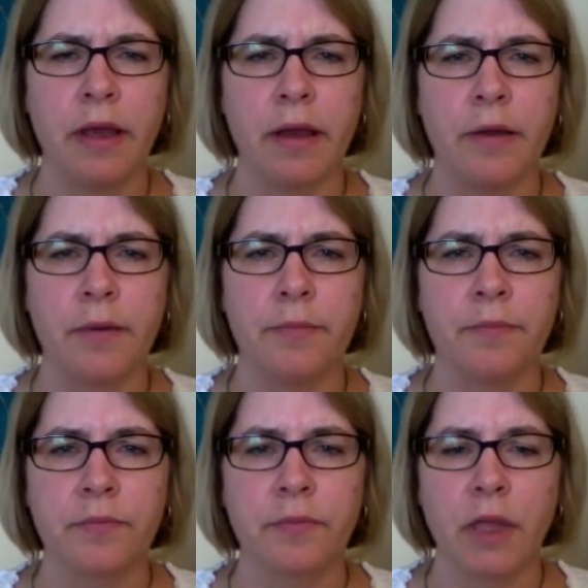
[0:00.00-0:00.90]
Um,
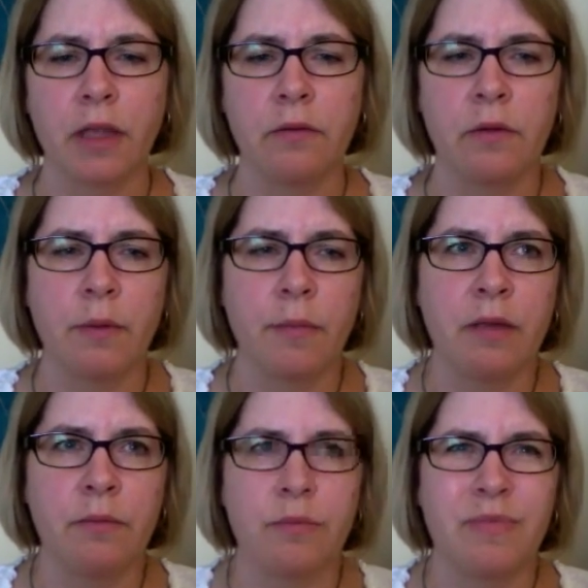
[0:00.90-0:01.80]
it
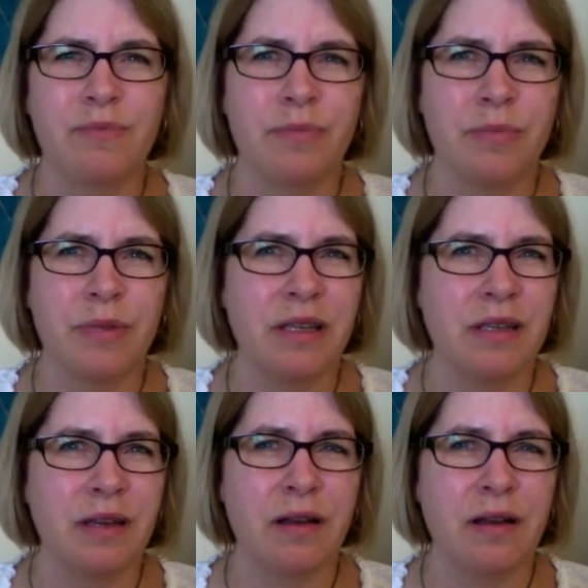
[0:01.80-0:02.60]
might be